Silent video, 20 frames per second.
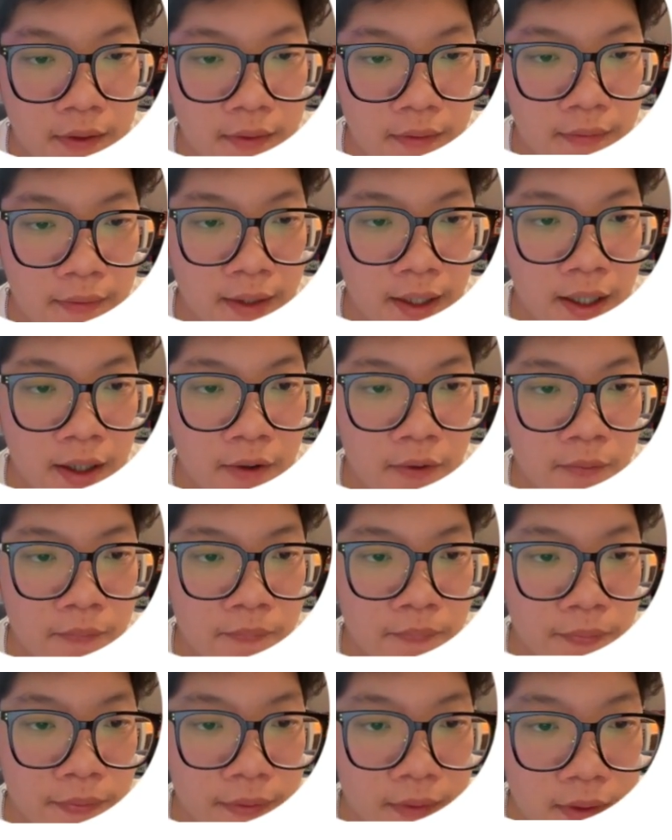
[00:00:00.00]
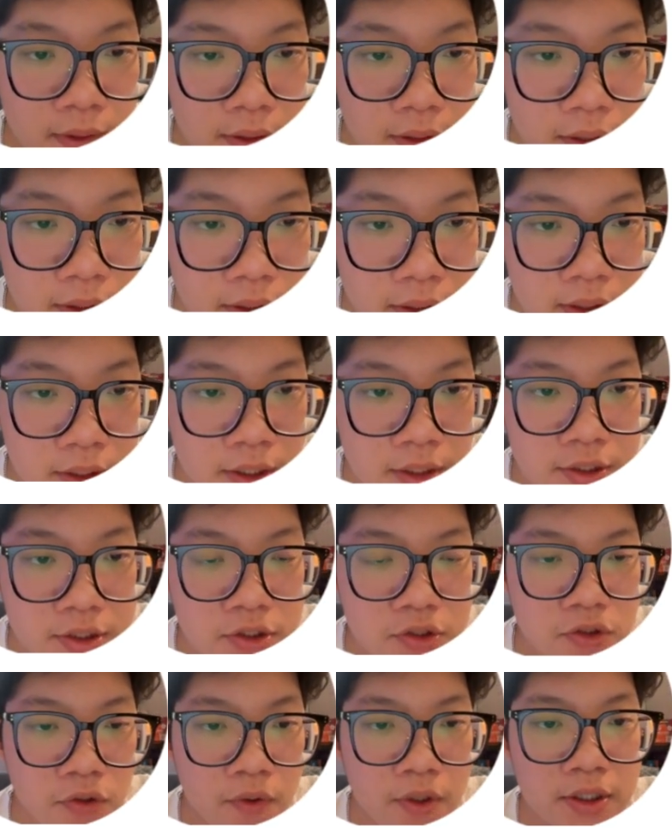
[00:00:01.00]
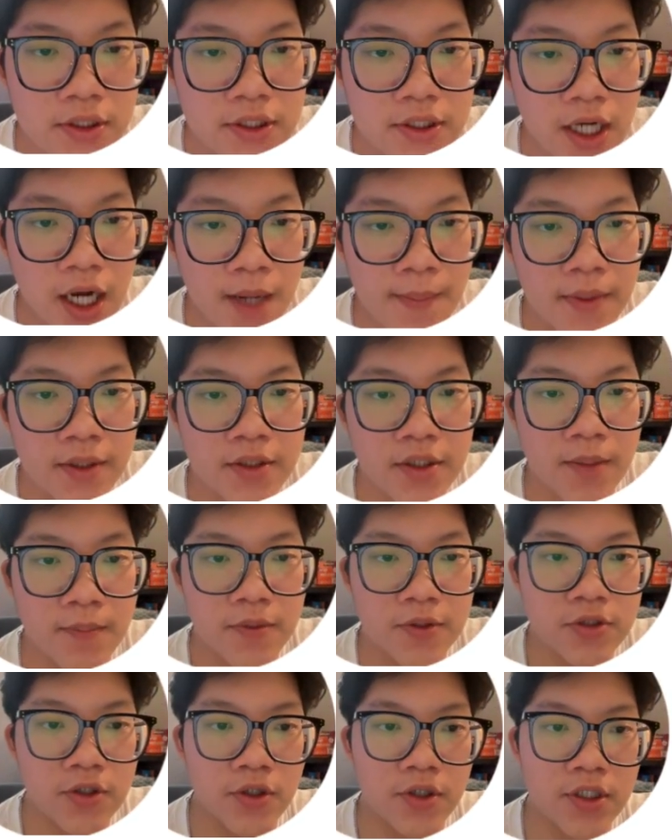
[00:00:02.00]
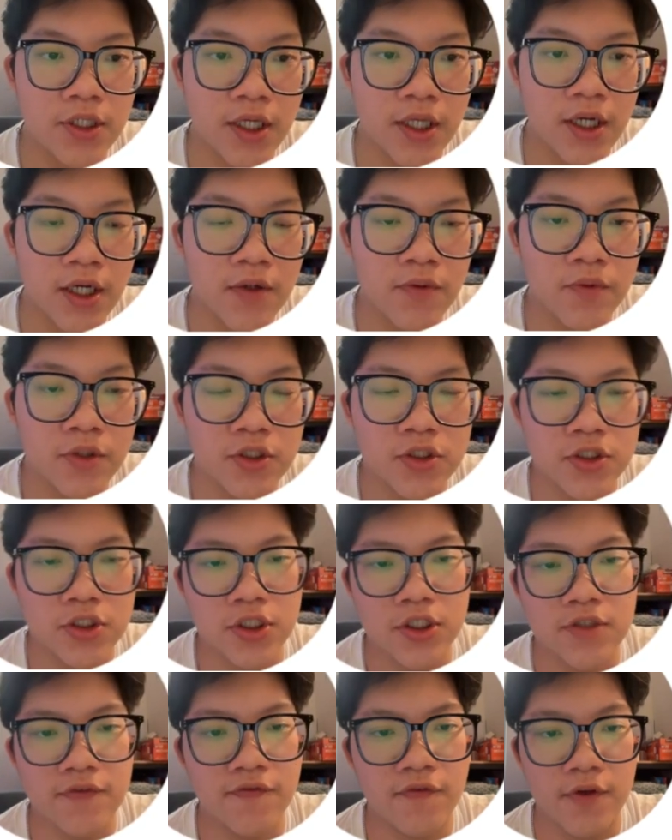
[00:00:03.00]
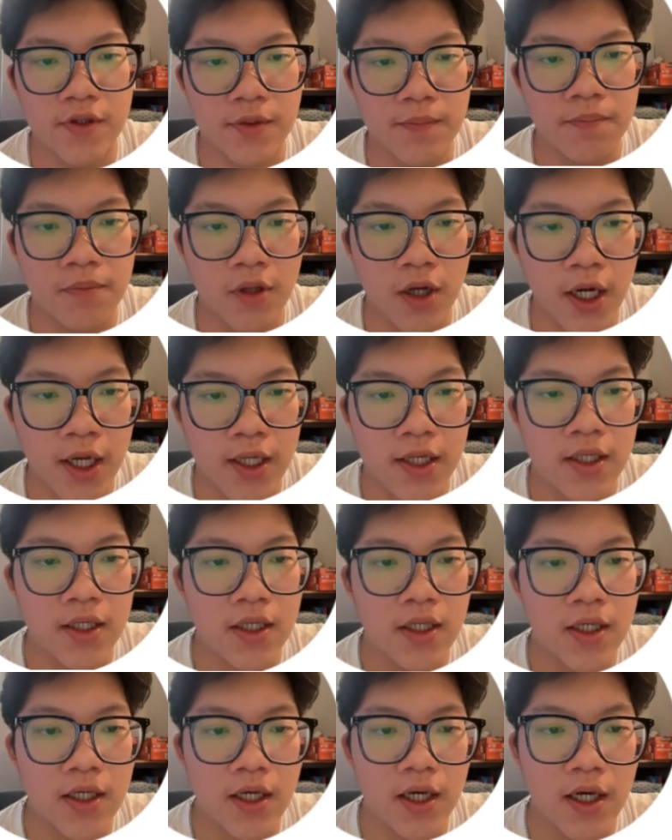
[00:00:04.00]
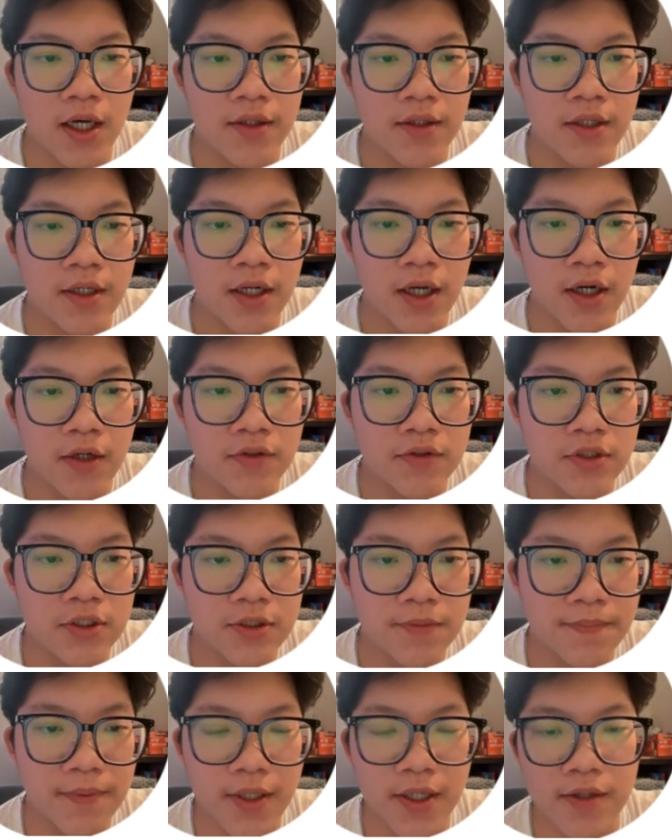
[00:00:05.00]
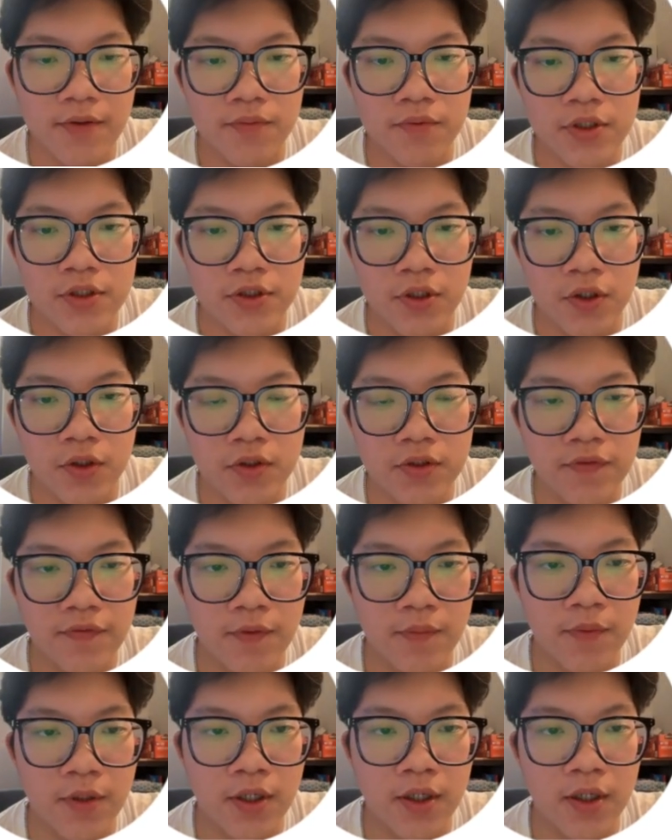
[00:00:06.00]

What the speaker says: Now, it's storing time and temperature data, which is for the plot, and then I'll display the results from